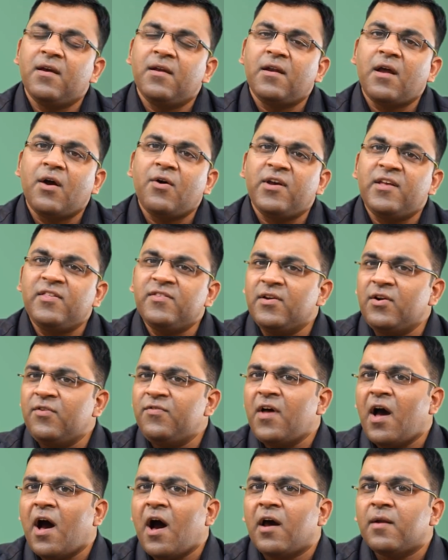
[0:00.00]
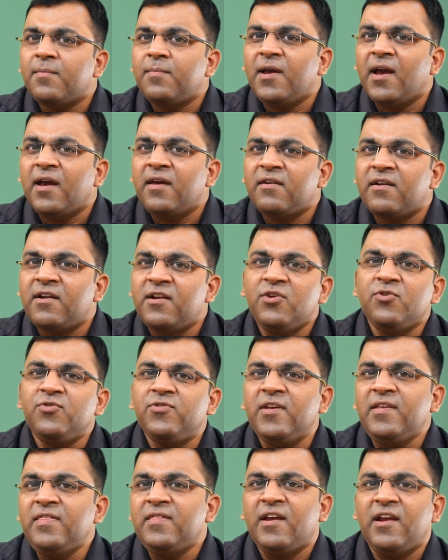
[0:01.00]
Now, instead of the RBI
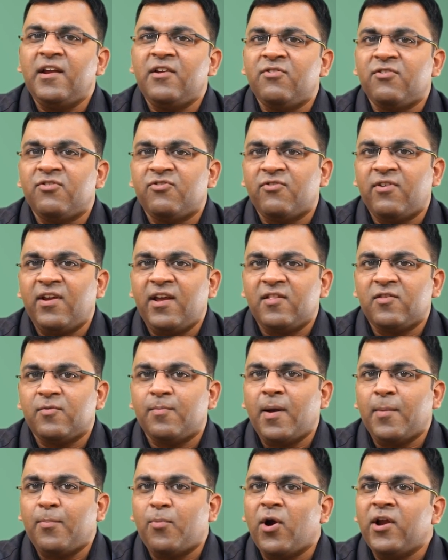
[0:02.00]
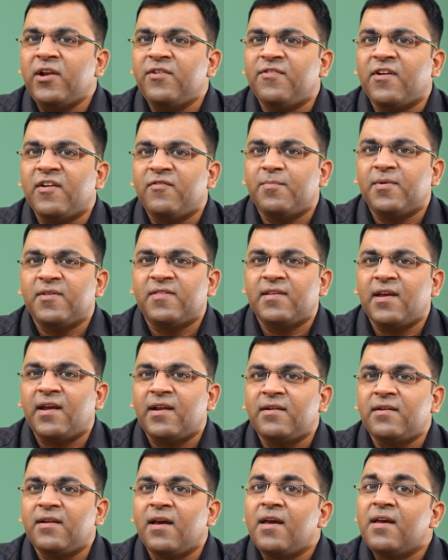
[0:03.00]
reducing the interest rates by
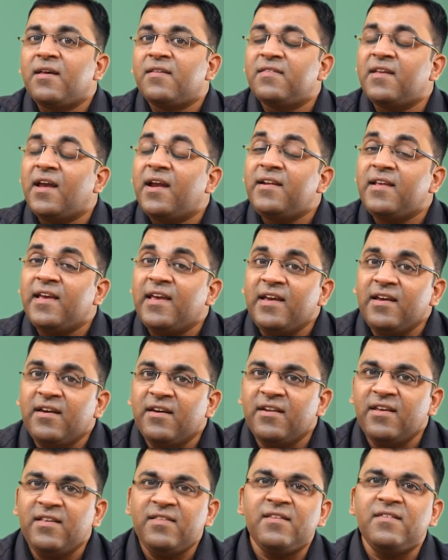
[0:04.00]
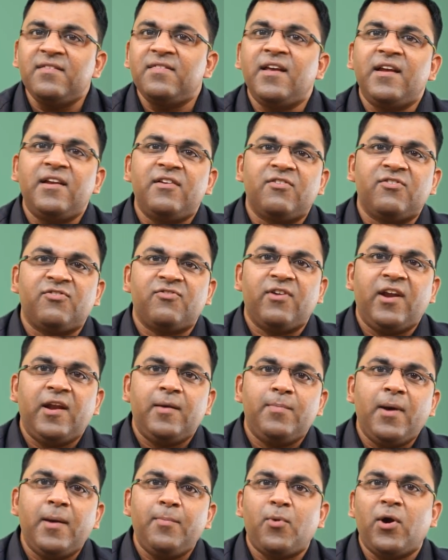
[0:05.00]
0.5%, say it increases the interest
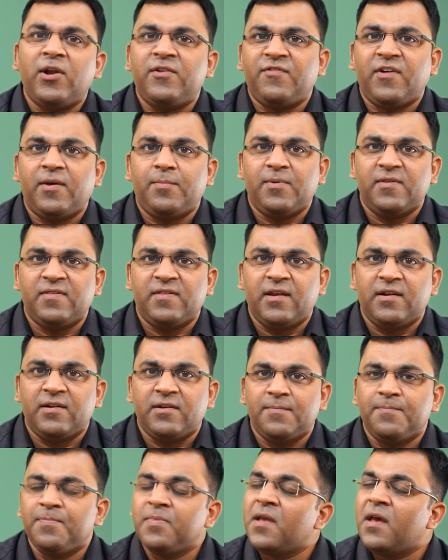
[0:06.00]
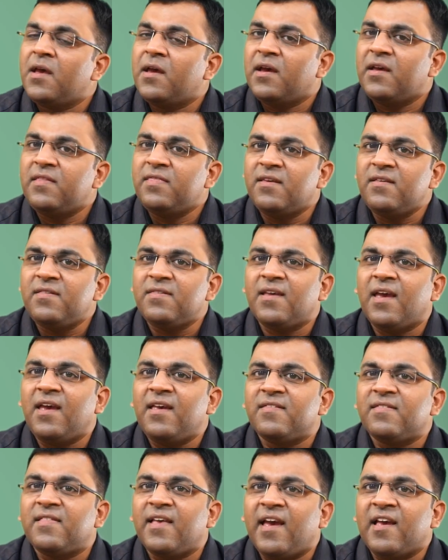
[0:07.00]
rate by 0.5%. In this
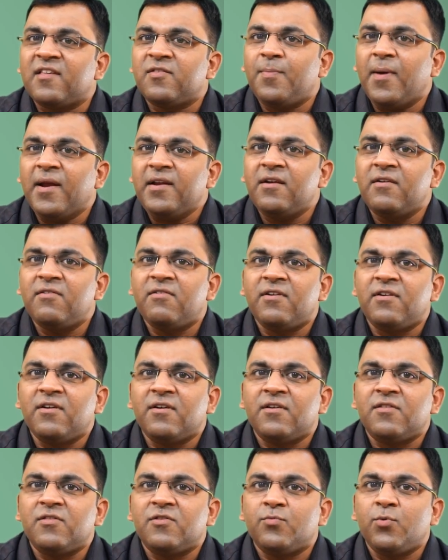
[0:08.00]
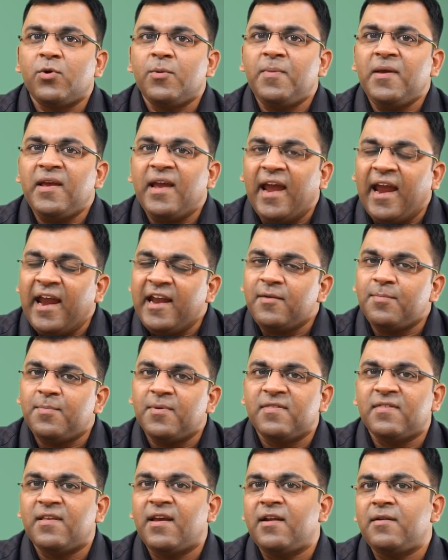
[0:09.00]
case, the expected returns would be
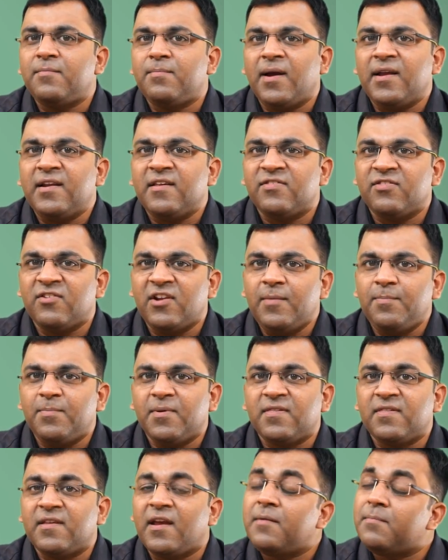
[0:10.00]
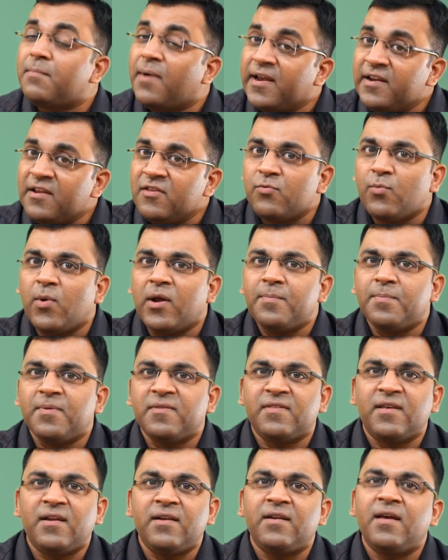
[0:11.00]
8% minus 3% minus
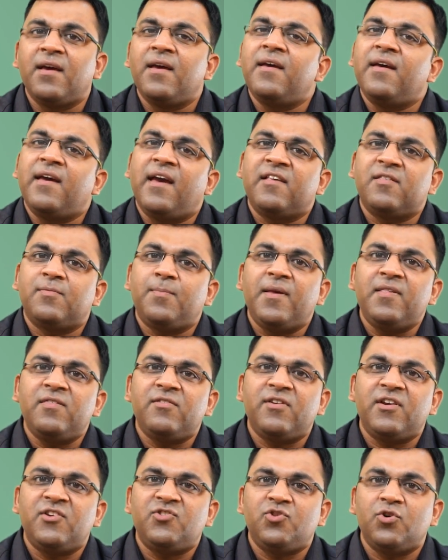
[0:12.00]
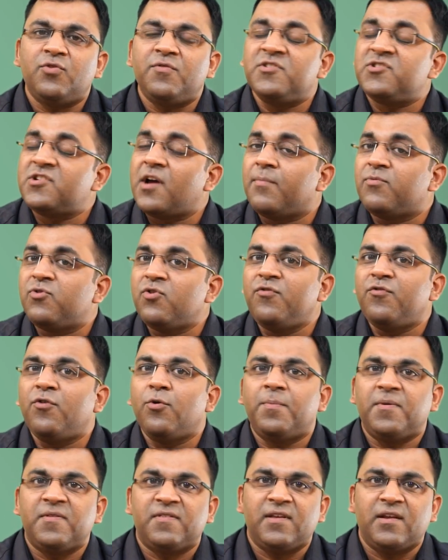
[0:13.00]
1% expense ratio, which comes to
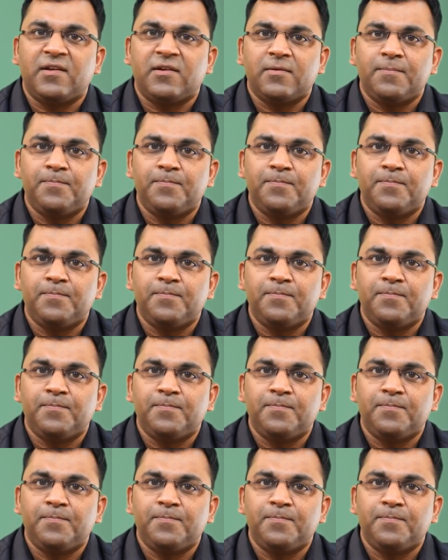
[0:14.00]
4%.